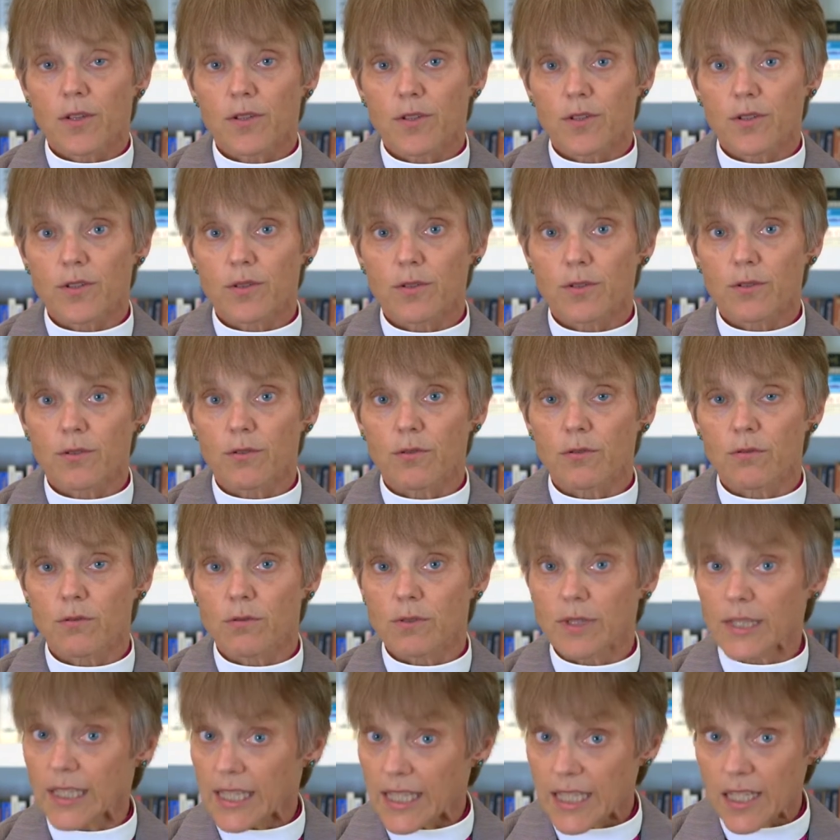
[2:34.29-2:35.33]
to
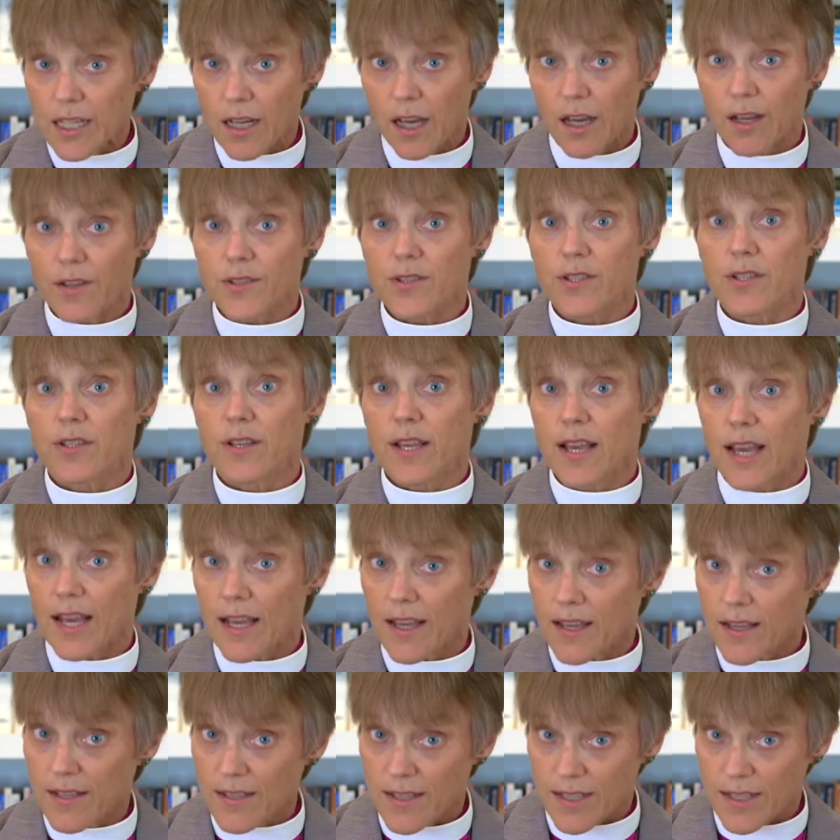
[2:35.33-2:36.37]
lead us
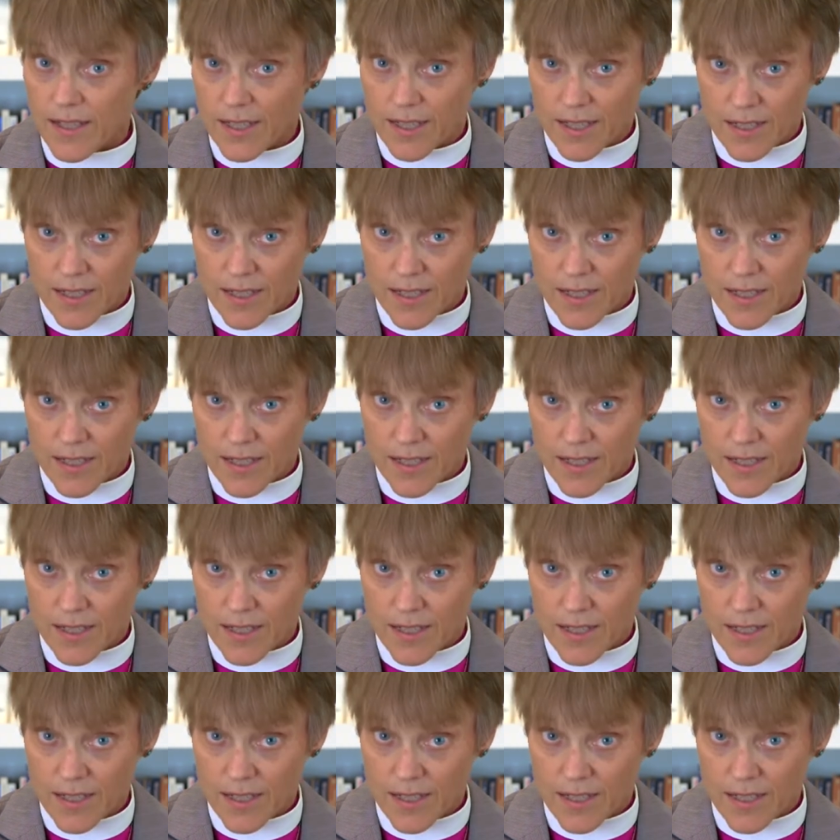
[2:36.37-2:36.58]
as an